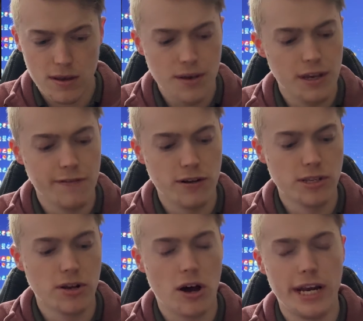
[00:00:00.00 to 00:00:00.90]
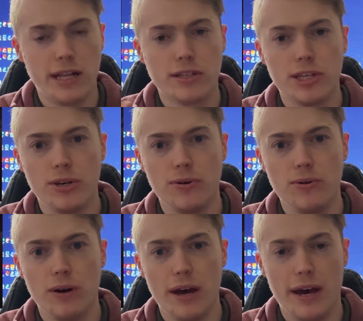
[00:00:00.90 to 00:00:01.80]
You've also got an
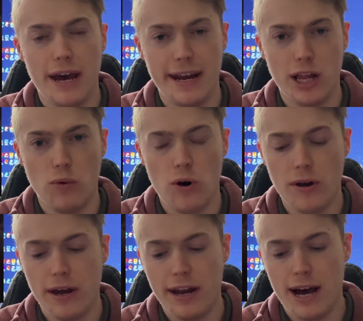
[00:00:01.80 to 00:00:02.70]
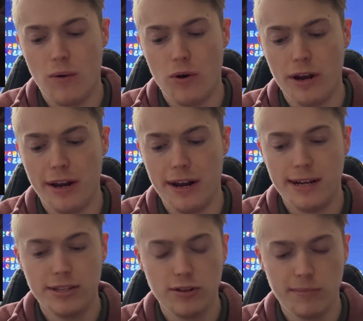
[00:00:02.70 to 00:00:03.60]
L2, an L1, an R1 and an
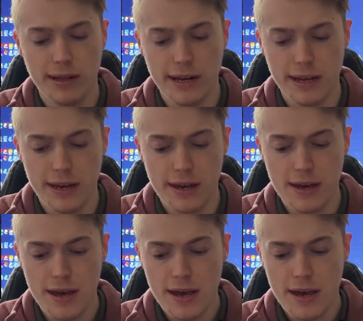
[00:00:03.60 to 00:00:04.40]
R2 built in here.